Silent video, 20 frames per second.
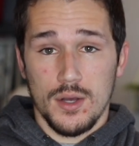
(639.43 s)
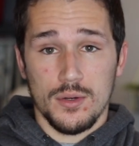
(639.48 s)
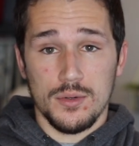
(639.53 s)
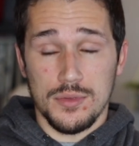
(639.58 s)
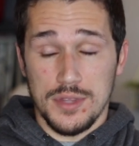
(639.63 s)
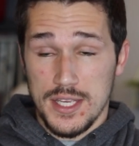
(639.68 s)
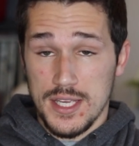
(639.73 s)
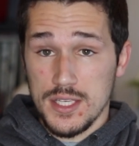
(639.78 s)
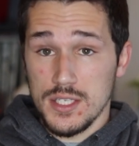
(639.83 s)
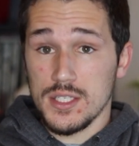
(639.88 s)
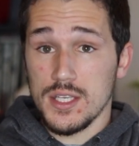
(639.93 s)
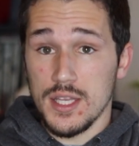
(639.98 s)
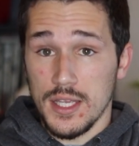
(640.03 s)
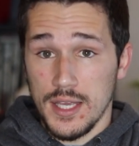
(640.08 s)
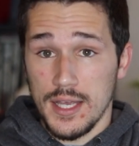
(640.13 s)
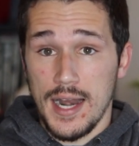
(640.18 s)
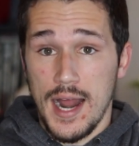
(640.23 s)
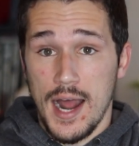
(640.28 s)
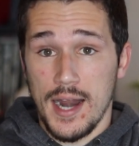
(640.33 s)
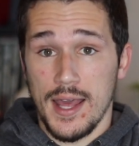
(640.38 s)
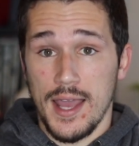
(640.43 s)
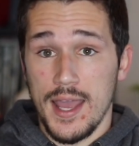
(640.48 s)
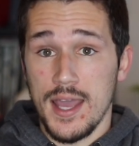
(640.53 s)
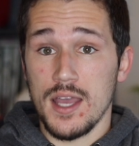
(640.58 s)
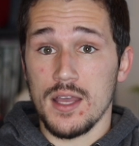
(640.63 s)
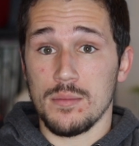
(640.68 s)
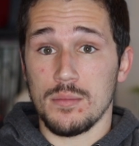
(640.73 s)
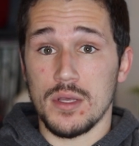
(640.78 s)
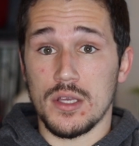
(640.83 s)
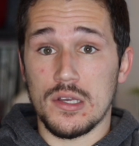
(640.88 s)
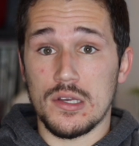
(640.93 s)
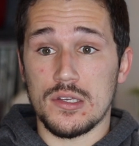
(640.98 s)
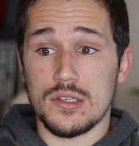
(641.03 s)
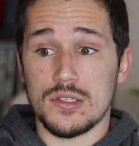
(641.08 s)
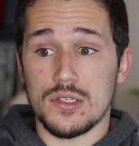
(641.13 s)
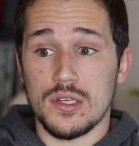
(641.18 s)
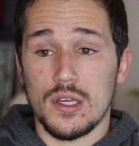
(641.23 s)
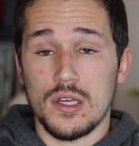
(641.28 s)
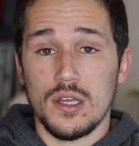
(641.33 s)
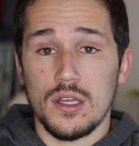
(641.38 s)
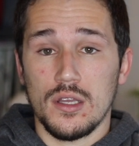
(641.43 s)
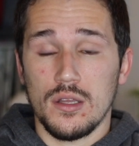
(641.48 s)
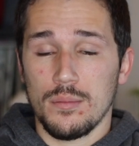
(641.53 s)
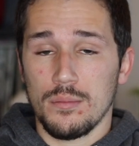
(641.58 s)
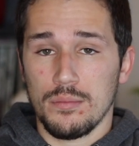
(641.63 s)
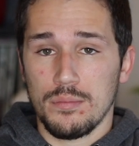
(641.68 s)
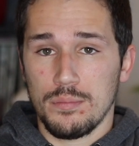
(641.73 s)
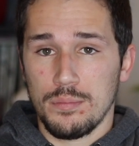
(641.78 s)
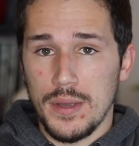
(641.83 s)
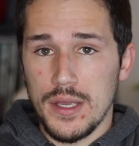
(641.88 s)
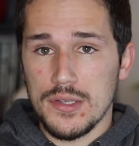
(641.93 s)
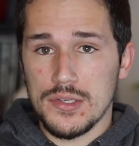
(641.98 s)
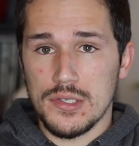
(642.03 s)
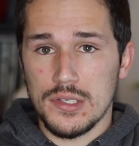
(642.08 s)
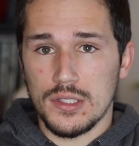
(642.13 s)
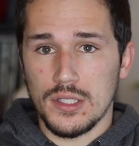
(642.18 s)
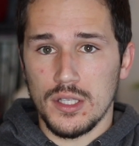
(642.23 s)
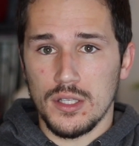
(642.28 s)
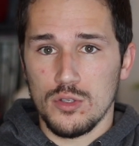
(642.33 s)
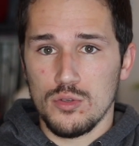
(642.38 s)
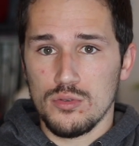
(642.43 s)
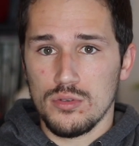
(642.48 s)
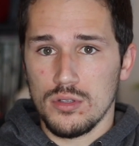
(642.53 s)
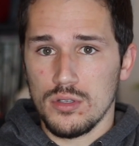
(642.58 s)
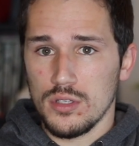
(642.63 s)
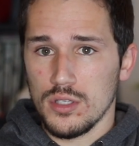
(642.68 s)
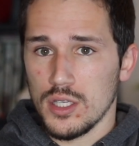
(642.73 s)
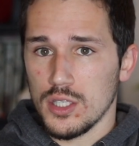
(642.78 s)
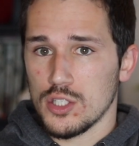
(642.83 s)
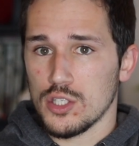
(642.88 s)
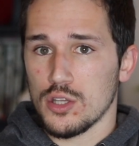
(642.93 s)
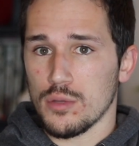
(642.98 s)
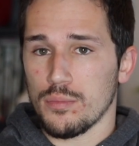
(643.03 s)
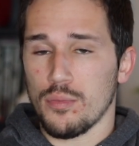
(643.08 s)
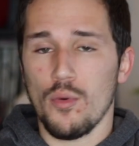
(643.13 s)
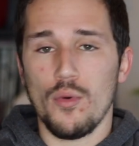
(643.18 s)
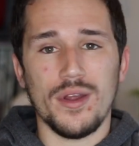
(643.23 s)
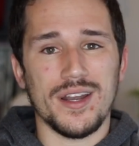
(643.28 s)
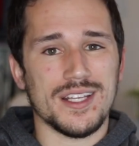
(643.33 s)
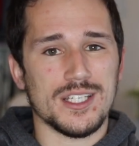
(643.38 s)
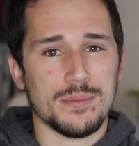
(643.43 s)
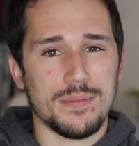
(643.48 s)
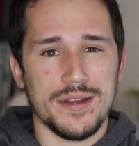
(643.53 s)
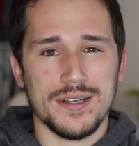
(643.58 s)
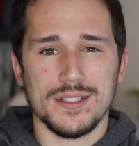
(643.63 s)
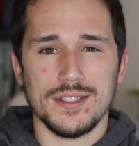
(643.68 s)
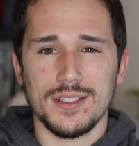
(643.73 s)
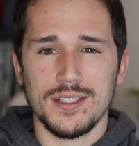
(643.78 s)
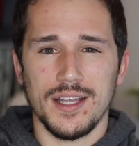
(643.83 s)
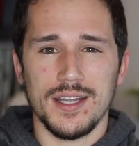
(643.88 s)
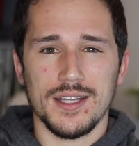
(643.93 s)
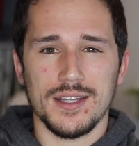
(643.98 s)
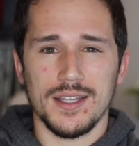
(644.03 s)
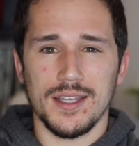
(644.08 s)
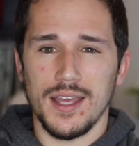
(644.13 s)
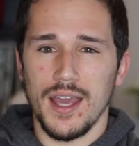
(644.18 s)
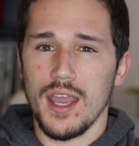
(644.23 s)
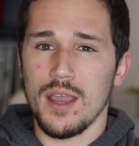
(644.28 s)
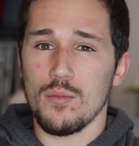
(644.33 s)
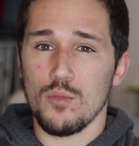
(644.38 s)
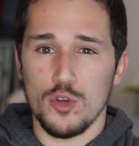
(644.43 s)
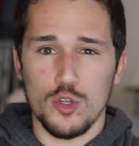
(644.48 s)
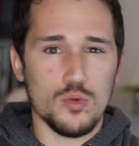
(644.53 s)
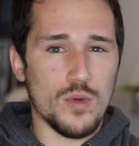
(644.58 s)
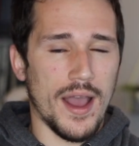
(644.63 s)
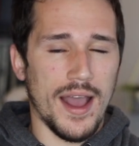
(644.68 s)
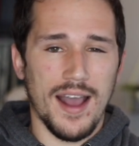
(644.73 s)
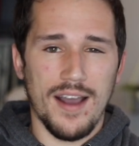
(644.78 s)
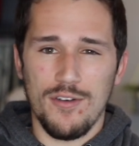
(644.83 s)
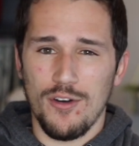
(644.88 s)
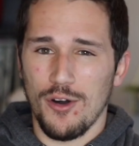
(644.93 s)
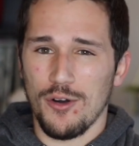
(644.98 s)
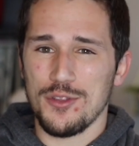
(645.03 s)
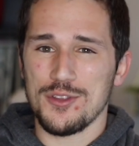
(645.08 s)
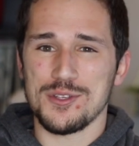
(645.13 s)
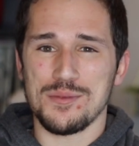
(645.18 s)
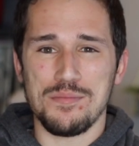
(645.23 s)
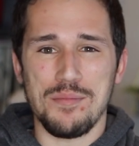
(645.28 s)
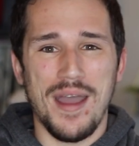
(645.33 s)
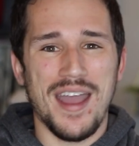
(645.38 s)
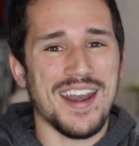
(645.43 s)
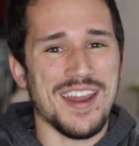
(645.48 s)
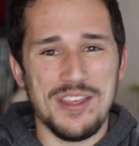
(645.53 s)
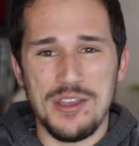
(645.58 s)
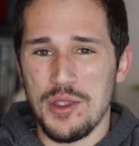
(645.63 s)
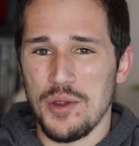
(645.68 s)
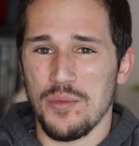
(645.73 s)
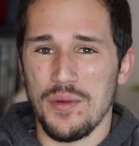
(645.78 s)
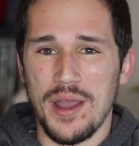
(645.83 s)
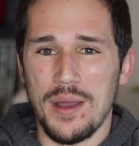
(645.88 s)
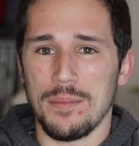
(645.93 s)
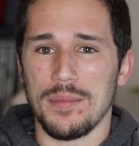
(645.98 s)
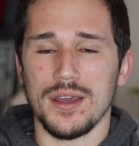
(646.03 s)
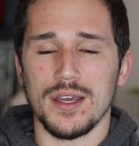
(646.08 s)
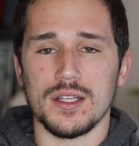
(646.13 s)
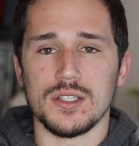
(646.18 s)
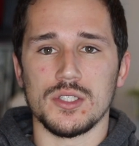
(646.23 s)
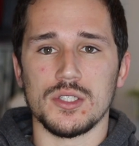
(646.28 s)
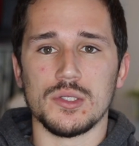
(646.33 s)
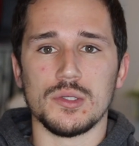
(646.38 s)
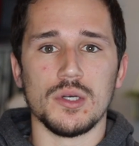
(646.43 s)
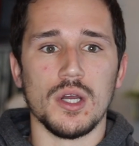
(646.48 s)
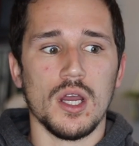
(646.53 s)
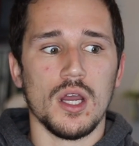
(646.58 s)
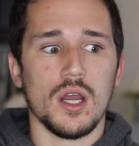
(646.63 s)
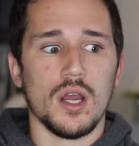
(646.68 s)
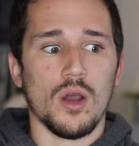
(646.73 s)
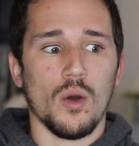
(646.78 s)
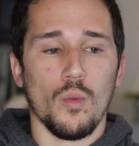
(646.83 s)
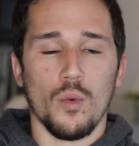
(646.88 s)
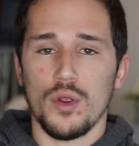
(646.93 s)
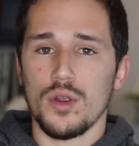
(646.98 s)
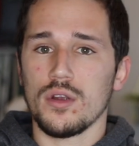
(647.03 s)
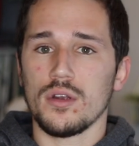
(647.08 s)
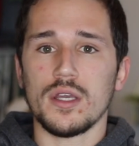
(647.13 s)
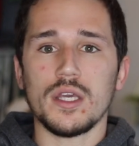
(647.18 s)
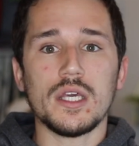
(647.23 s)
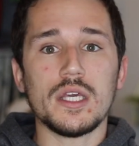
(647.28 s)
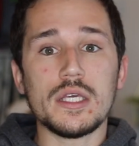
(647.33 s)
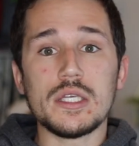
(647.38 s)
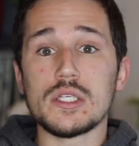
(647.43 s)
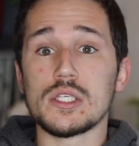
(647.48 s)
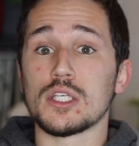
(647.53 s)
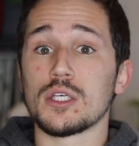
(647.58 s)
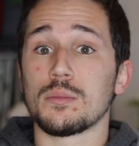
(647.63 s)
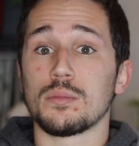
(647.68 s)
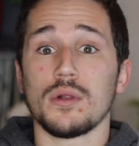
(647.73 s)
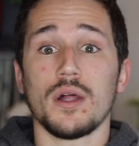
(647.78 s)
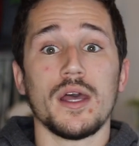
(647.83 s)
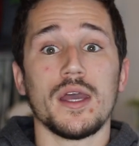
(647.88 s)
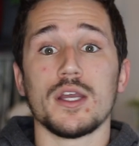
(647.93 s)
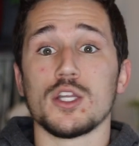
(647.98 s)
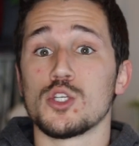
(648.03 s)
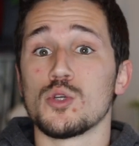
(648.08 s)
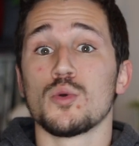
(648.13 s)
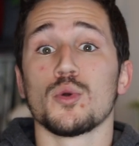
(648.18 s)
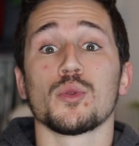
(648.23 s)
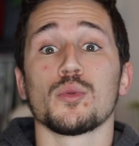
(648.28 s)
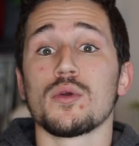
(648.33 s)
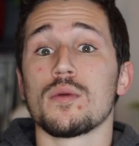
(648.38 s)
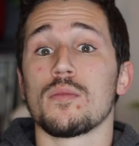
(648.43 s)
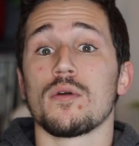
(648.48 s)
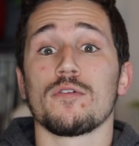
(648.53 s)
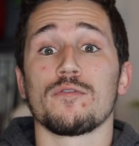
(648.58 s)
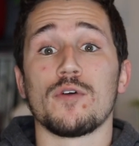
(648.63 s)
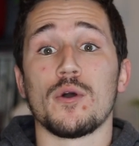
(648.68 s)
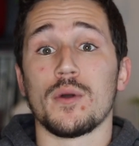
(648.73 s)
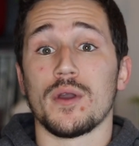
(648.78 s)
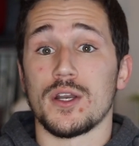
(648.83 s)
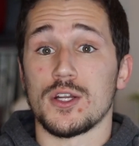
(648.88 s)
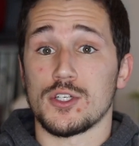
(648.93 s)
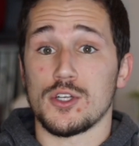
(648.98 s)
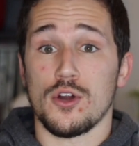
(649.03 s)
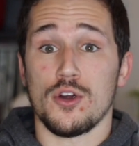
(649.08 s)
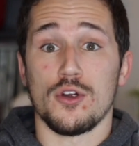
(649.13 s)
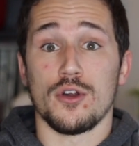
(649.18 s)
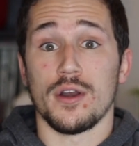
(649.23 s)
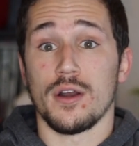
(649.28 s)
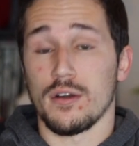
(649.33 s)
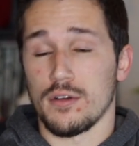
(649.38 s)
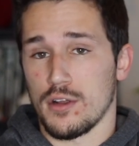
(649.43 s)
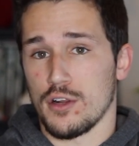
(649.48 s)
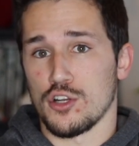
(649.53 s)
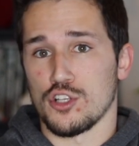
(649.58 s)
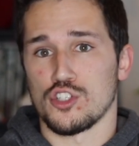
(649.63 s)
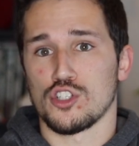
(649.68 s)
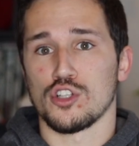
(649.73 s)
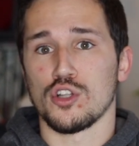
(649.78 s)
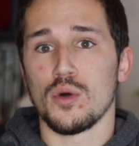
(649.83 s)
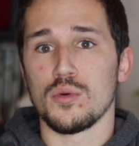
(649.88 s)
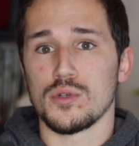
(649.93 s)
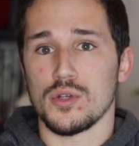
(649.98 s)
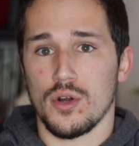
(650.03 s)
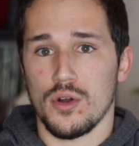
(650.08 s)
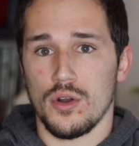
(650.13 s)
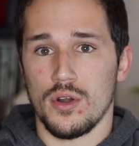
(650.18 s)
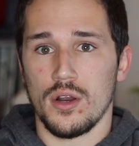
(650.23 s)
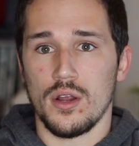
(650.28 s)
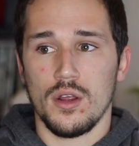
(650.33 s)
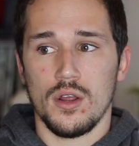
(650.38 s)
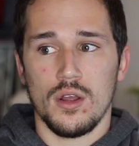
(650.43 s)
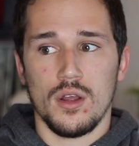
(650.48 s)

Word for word: Well, this can get out of hand because basically you can get to the point, especially late in the game, when you have all this mana that you're ramping into, where you're easily playing two or three merfolk in a turn on, on a slow turn.